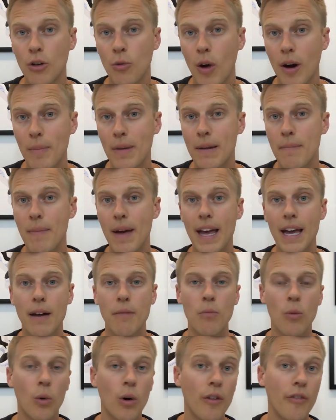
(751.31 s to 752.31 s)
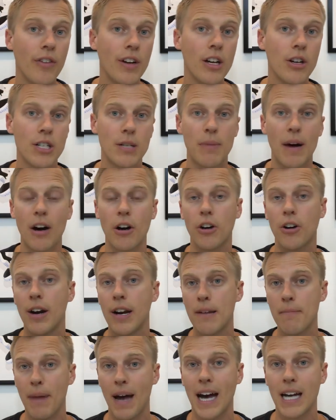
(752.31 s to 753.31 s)
you want me to make more videos about
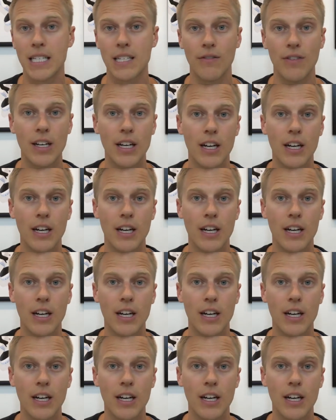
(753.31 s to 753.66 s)
creating passive